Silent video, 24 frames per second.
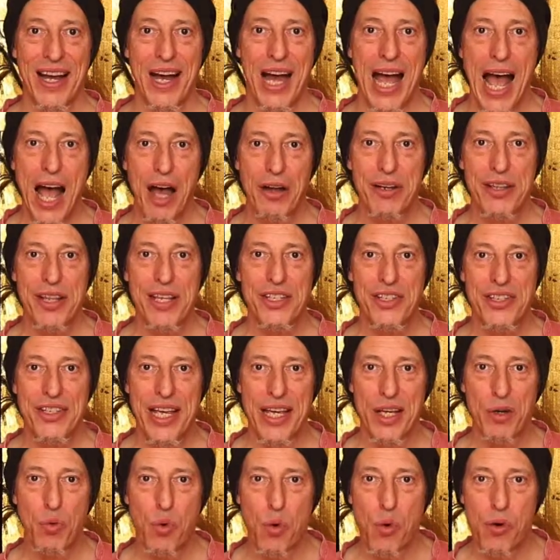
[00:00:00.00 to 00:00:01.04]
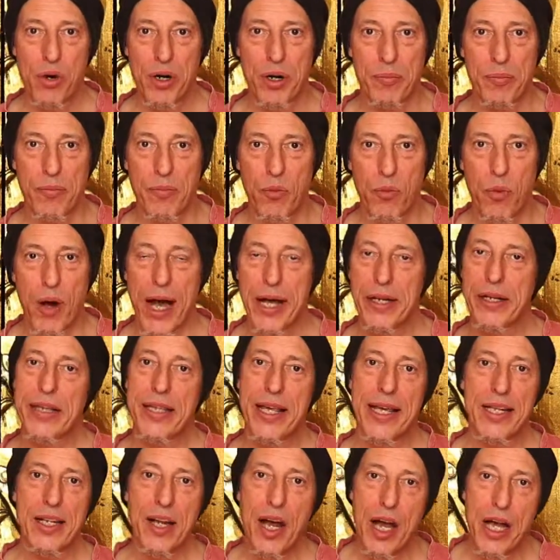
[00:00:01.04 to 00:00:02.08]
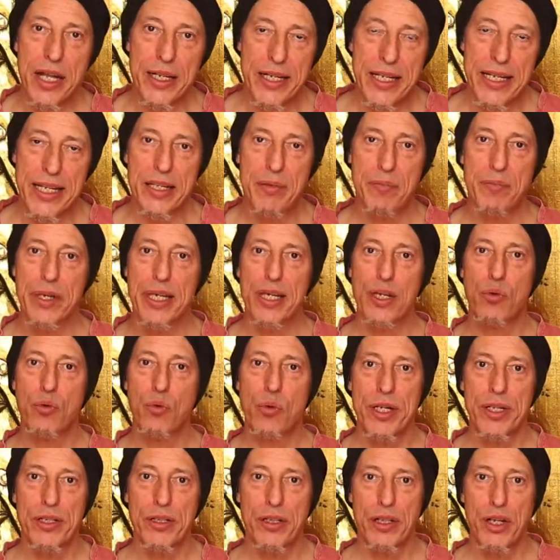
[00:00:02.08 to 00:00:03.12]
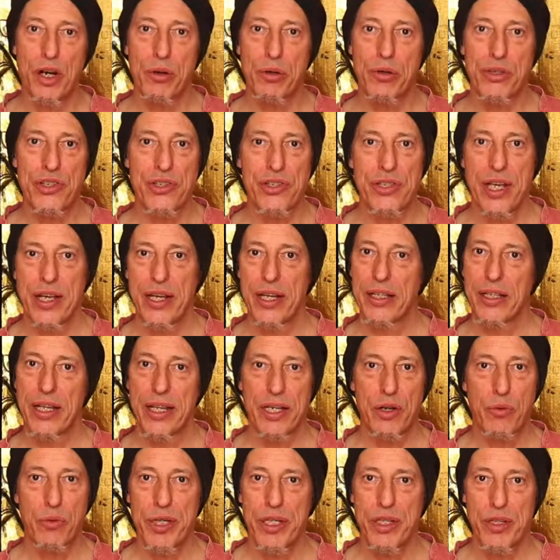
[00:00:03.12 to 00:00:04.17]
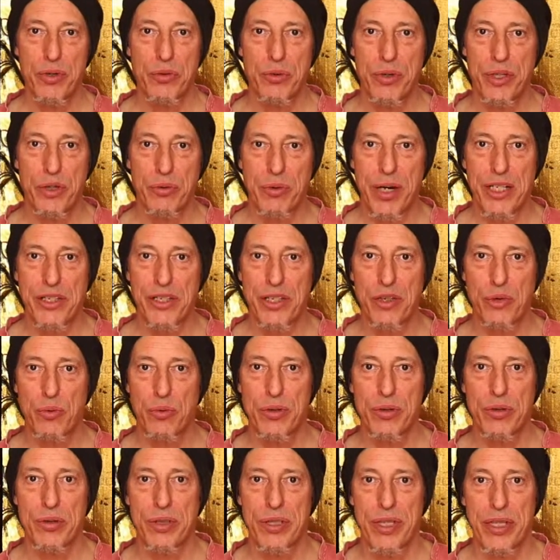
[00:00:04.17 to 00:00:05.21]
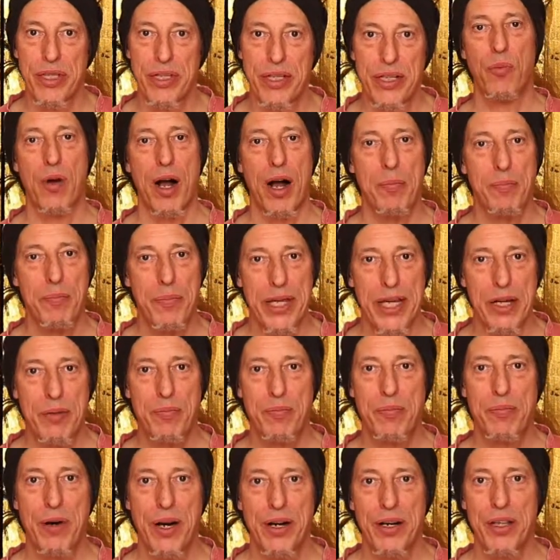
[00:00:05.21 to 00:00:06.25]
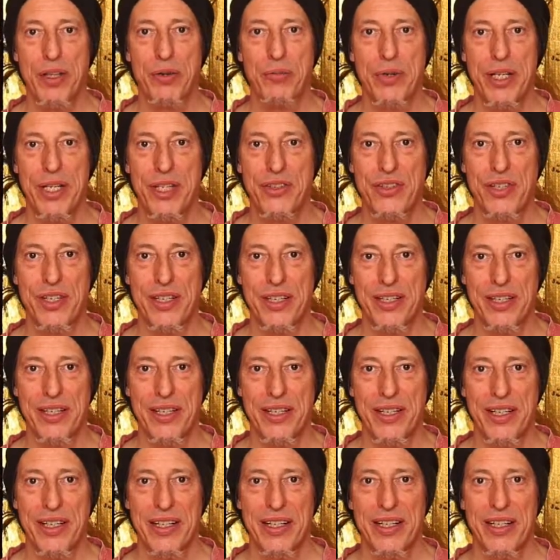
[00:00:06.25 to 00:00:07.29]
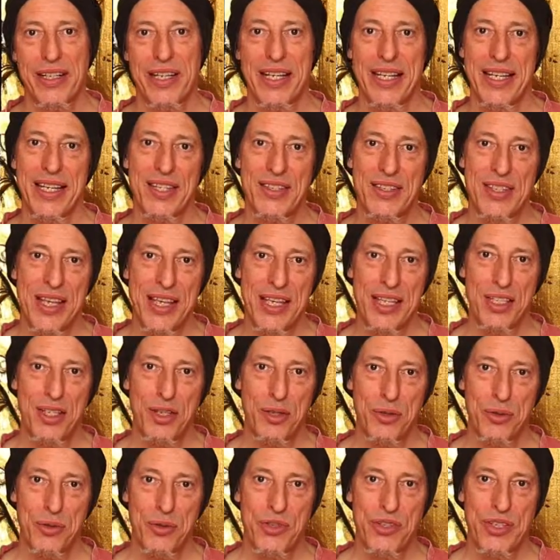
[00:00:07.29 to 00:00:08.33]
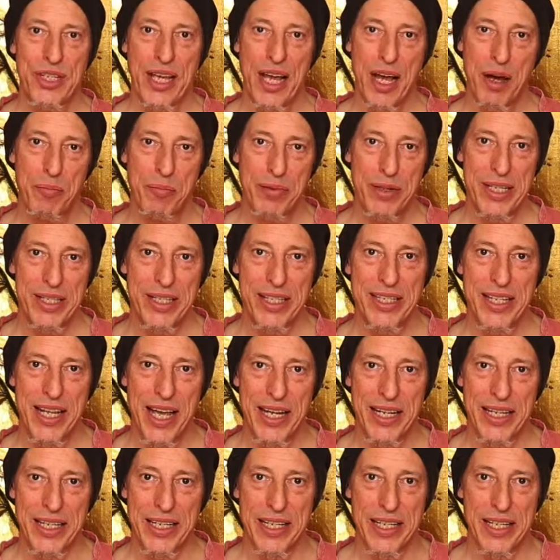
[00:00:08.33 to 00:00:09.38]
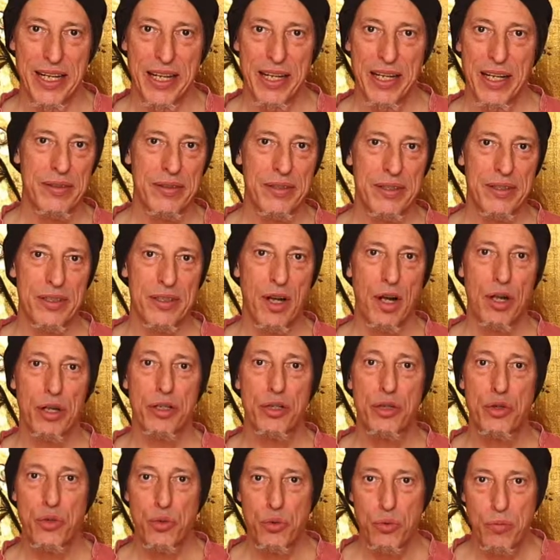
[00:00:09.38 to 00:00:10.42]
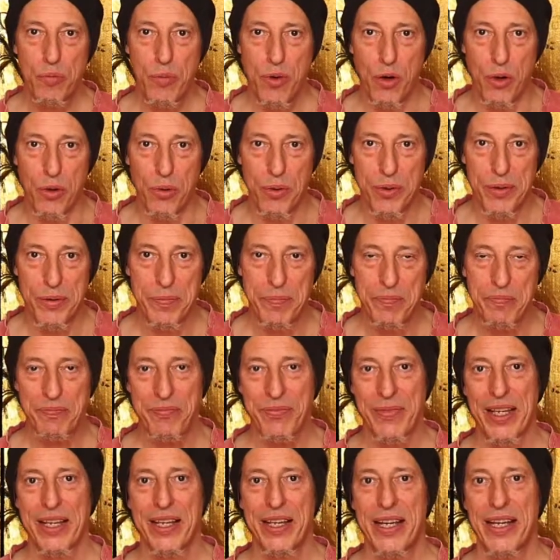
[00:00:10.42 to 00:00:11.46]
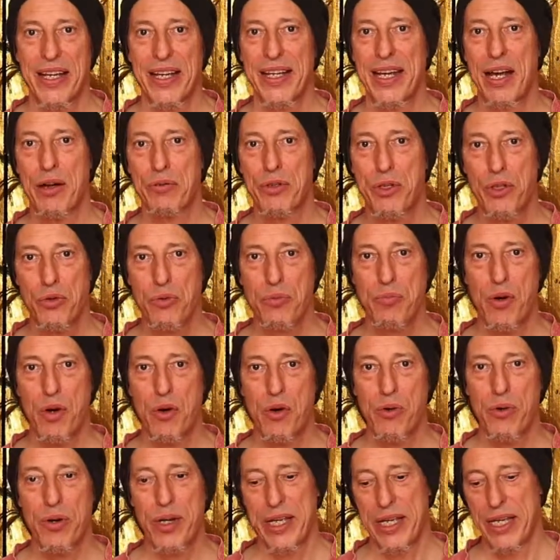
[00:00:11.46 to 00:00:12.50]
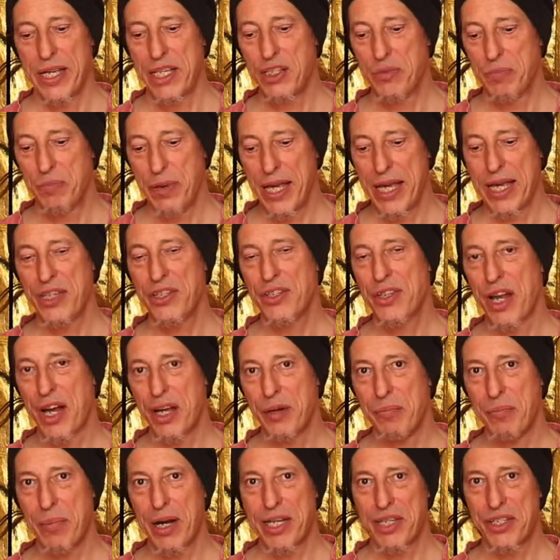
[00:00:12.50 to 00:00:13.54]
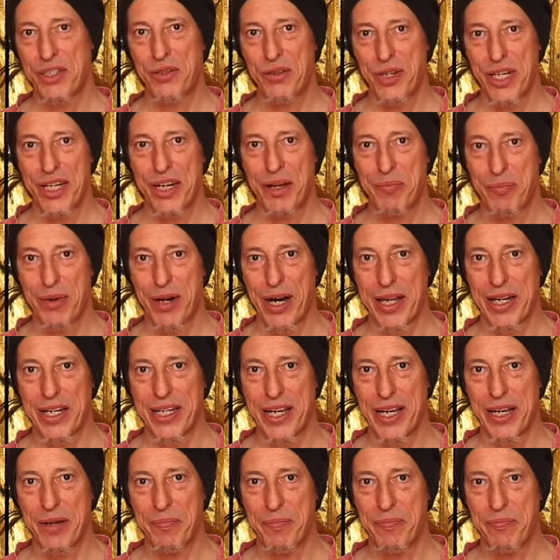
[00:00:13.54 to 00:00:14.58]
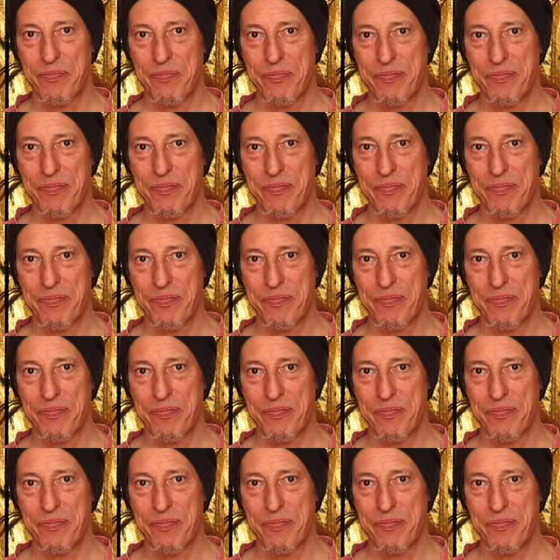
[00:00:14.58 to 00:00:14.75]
How do they stay warm? Why do they not need big winter coats like we do in the rest of the world? A big part of the reason is they use a breathing technique called Tummo. Now Tummo is based on Bhastrika Pranayama.